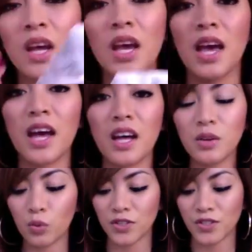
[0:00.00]

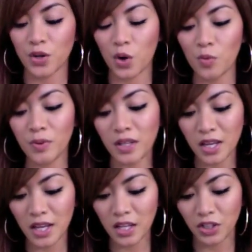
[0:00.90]
And once you open
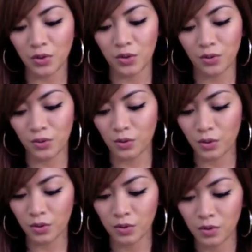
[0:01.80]
it,
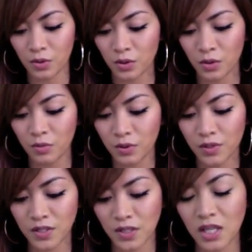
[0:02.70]
you will
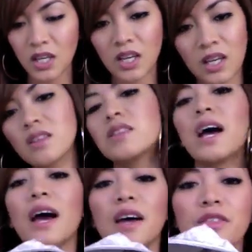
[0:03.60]
see
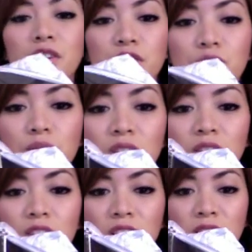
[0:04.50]
that there's three
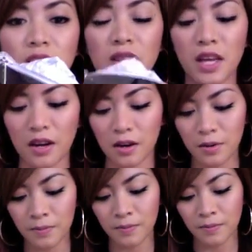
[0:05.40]
goodies in
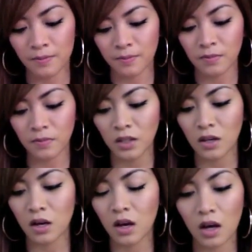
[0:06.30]
there.
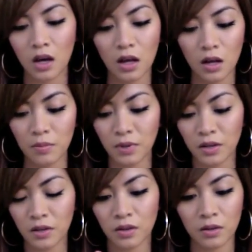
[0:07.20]
Um,
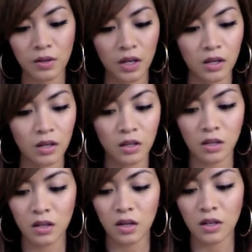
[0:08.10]
okay.
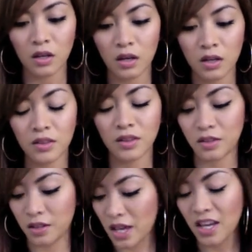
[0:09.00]
They